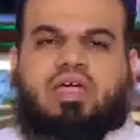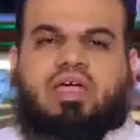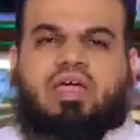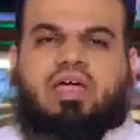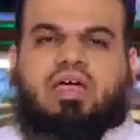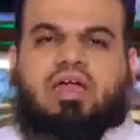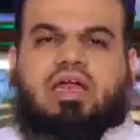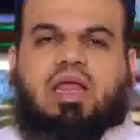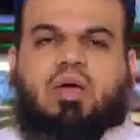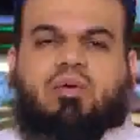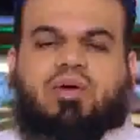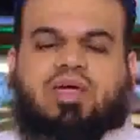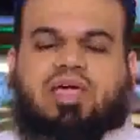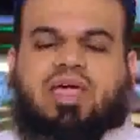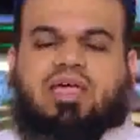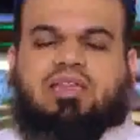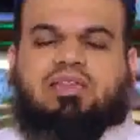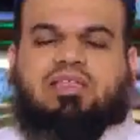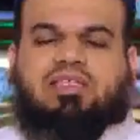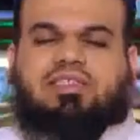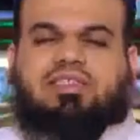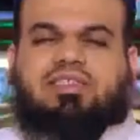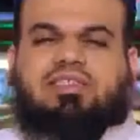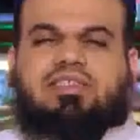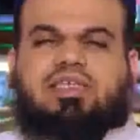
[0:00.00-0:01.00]
We don't know whether
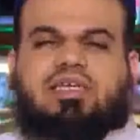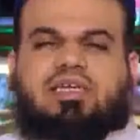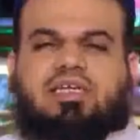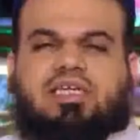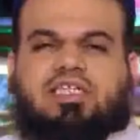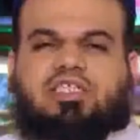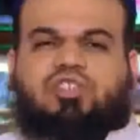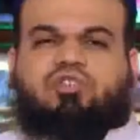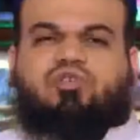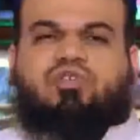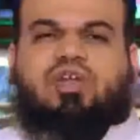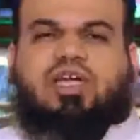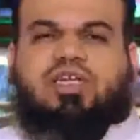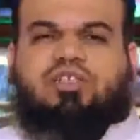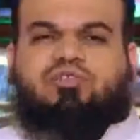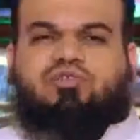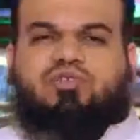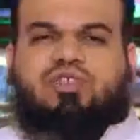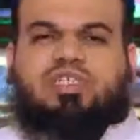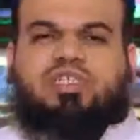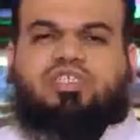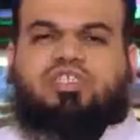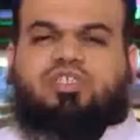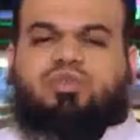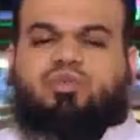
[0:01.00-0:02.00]
it is correct or
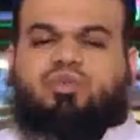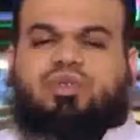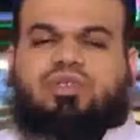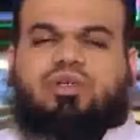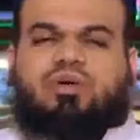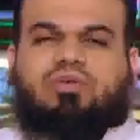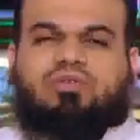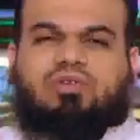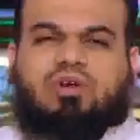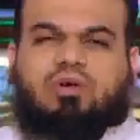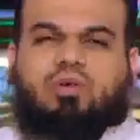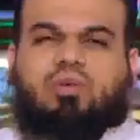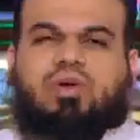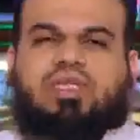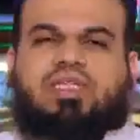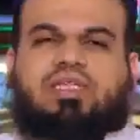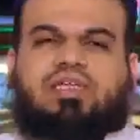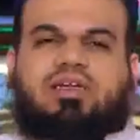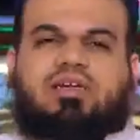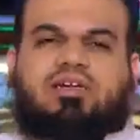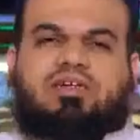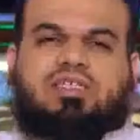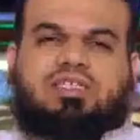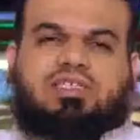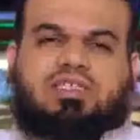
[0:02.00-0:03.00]
incorrect. But
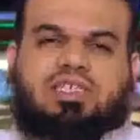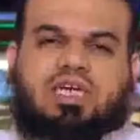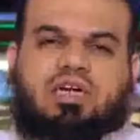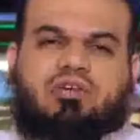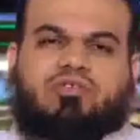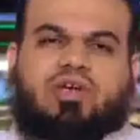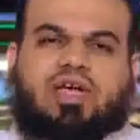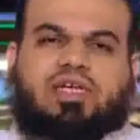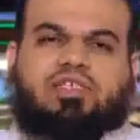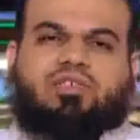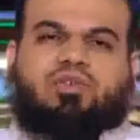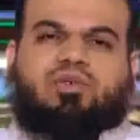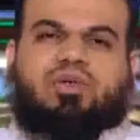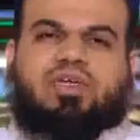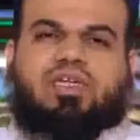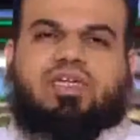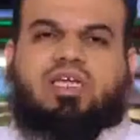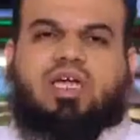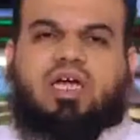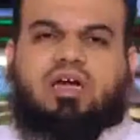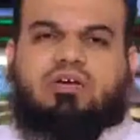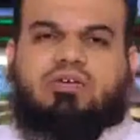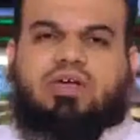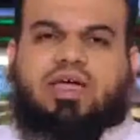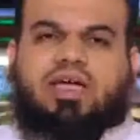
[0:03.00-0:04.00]
one of the things that we do
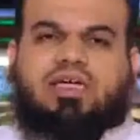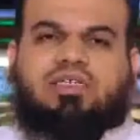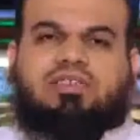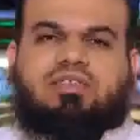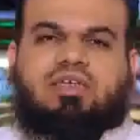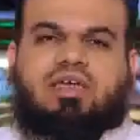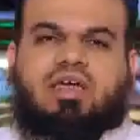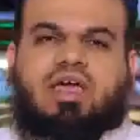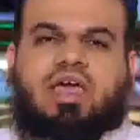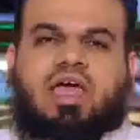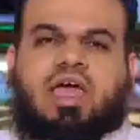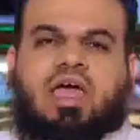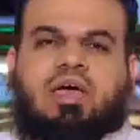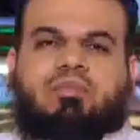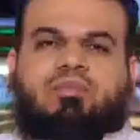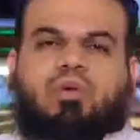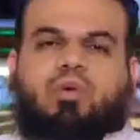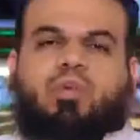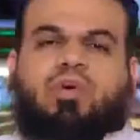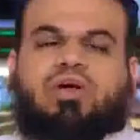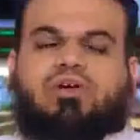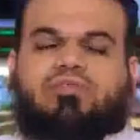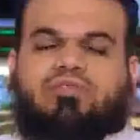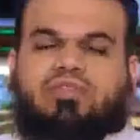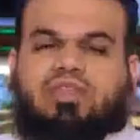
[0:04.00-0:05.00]
know from our sunnah is
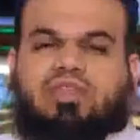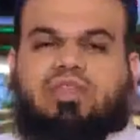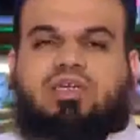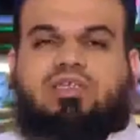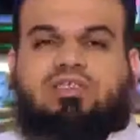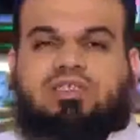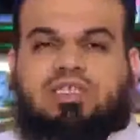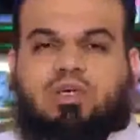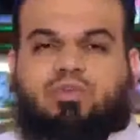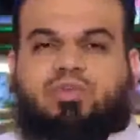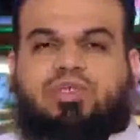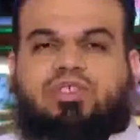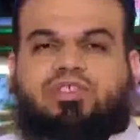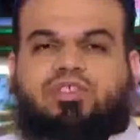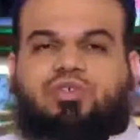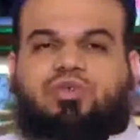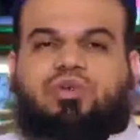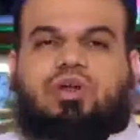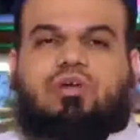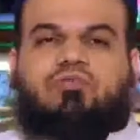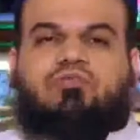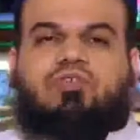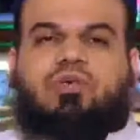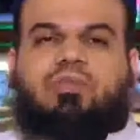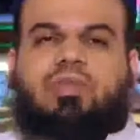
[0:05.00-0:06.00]
that the Prophet told us,
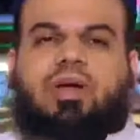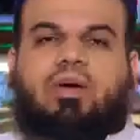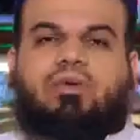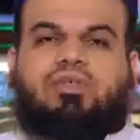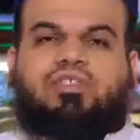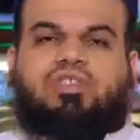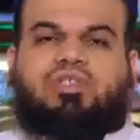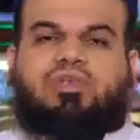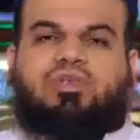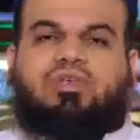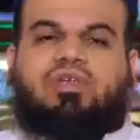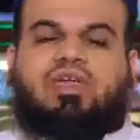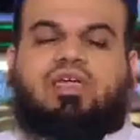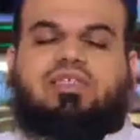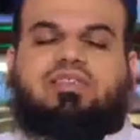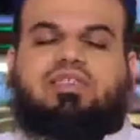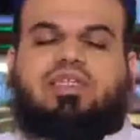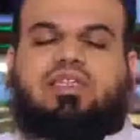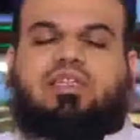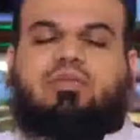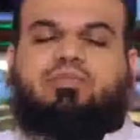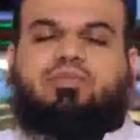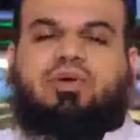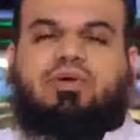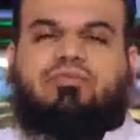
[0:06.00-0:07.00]
sallallahu alaihi
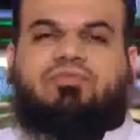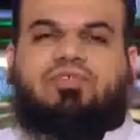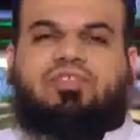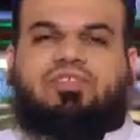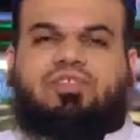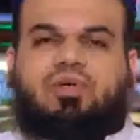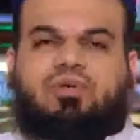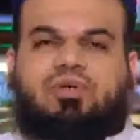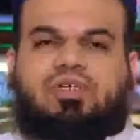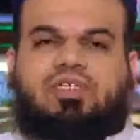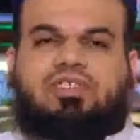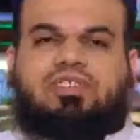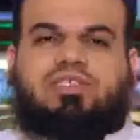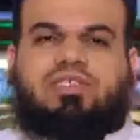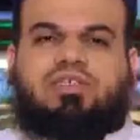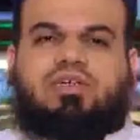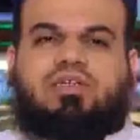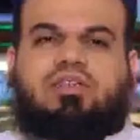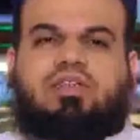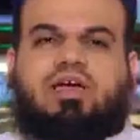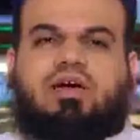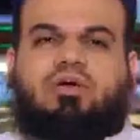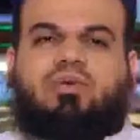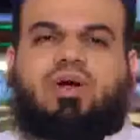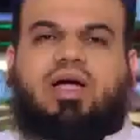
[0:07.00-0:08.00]
wasallam,
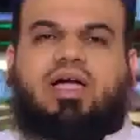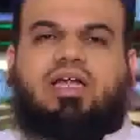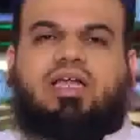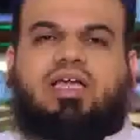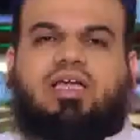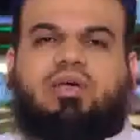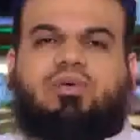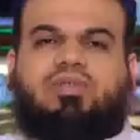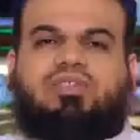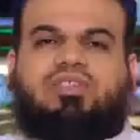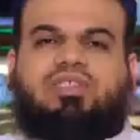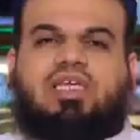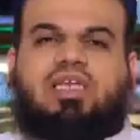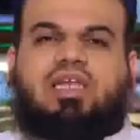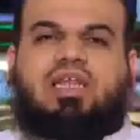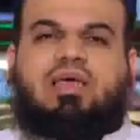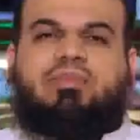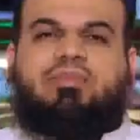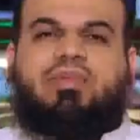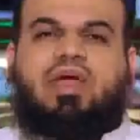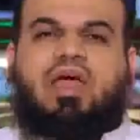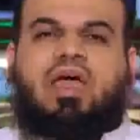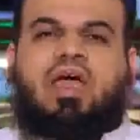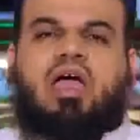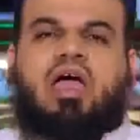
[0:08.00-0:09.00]
al-arwahu
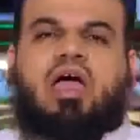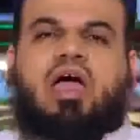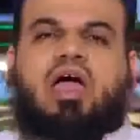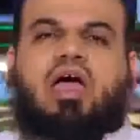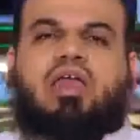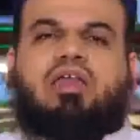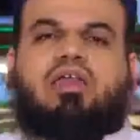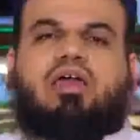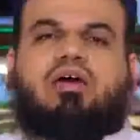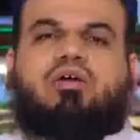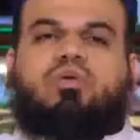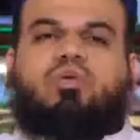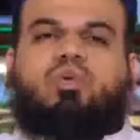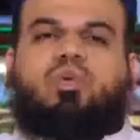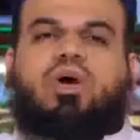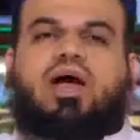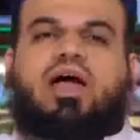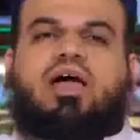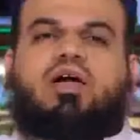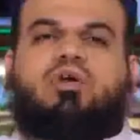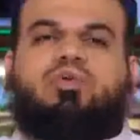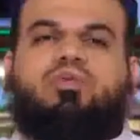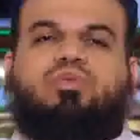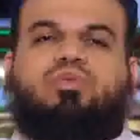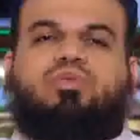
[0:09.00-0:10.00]
junudun mujannada.
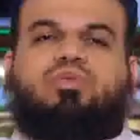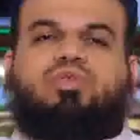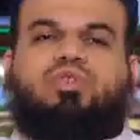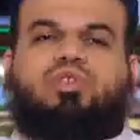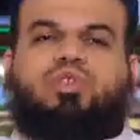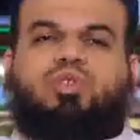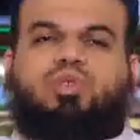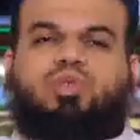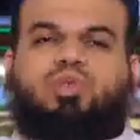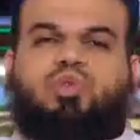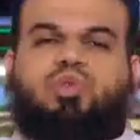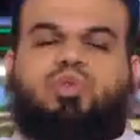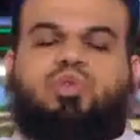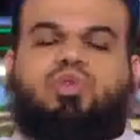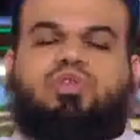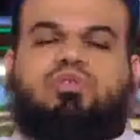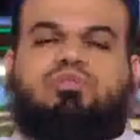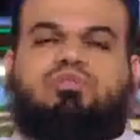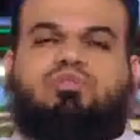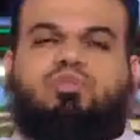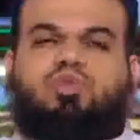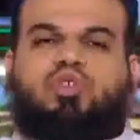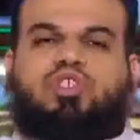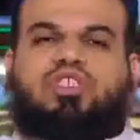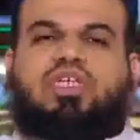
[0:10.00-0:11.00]

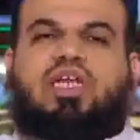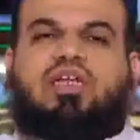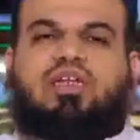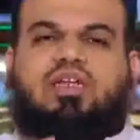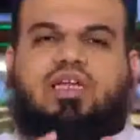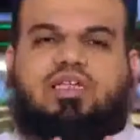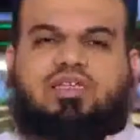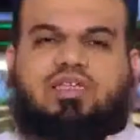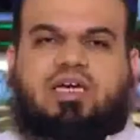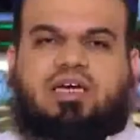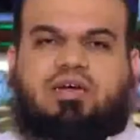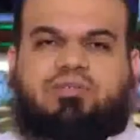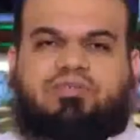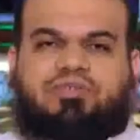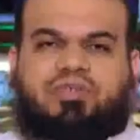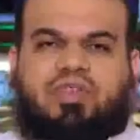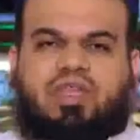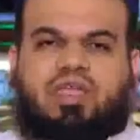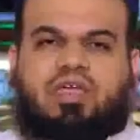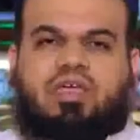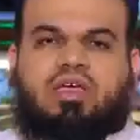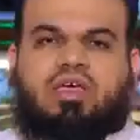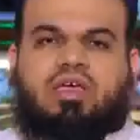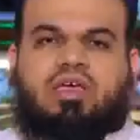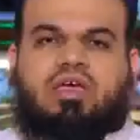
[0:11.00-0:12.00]
The souls are
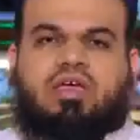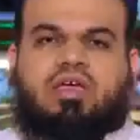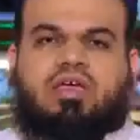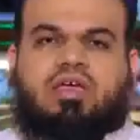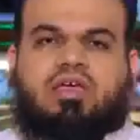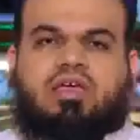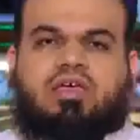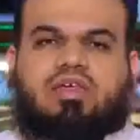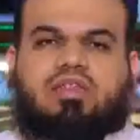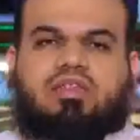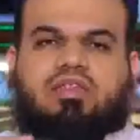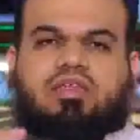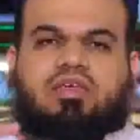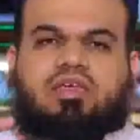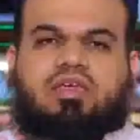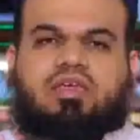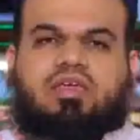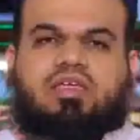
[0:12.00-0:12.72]
like army.